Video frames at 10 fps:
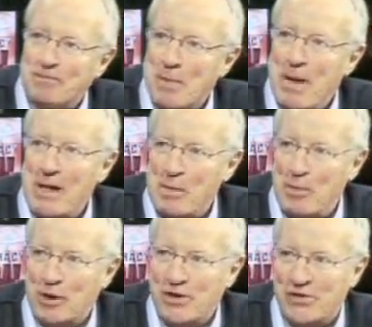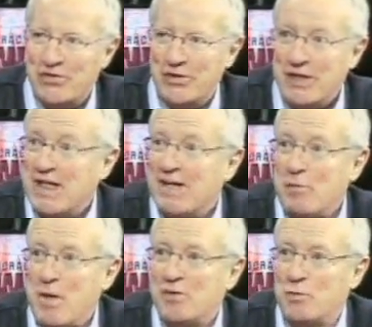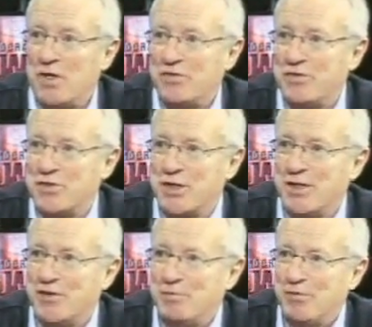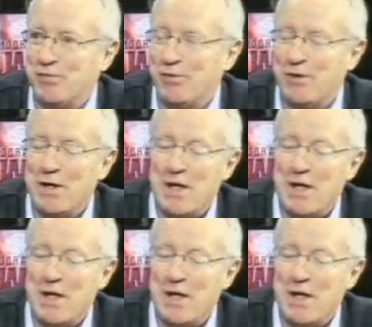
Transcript: palpable concern. He'd never met a Western journalist before.